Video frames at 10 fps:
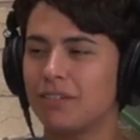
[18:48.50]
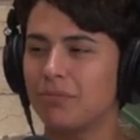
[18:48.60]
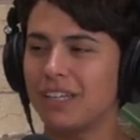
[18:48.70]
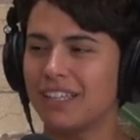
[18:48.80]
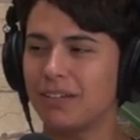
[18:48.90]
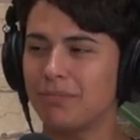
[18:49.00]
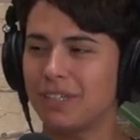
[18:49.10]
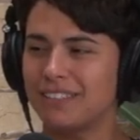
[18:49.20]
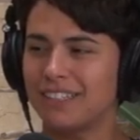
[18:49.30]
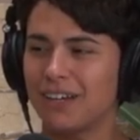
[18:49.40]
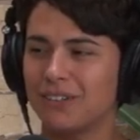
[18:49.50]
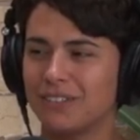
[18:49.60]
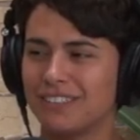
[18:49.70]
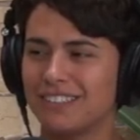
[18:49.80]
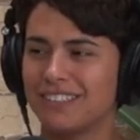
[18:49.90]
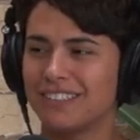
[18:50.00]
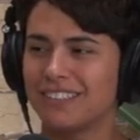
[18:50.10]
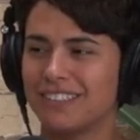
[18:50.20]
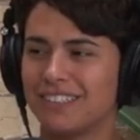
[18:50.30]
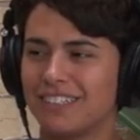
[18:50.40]
be like peace out.
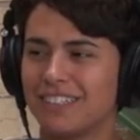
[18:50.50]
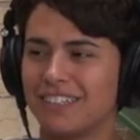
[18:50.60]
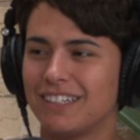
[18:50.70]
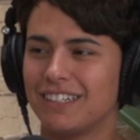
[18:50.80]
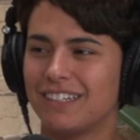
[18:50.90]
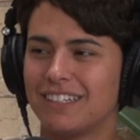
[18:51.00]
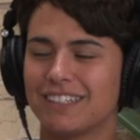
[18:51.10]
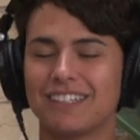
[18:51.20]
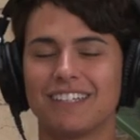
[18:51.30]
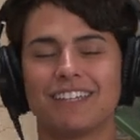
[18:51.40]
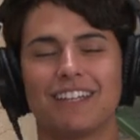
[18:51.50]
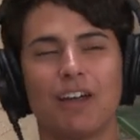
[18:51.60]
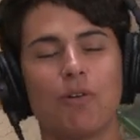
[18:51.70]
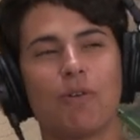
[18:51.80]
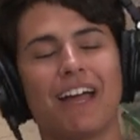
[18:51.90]
Peace out. Oh, Secret oh, wow.